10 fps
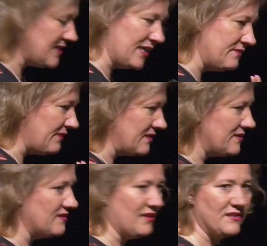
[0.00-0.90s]
said,
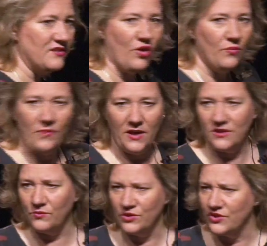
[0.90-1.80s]
that's not, I
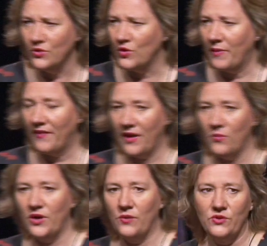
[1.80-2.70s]
don't want to talk about that.
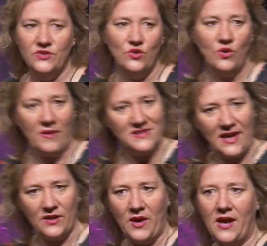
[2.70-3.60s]
What I want to talk about is
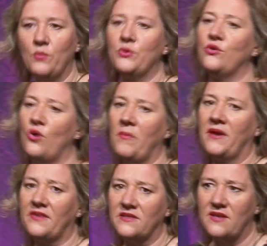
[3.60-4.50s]
how do I help you not
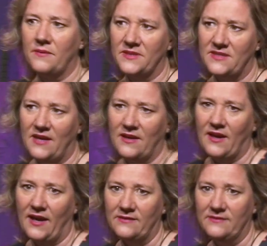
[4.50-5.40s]
make that same mistake
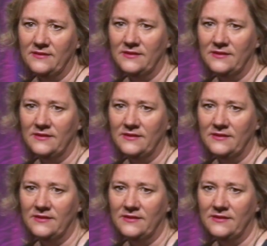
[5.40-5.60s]
again?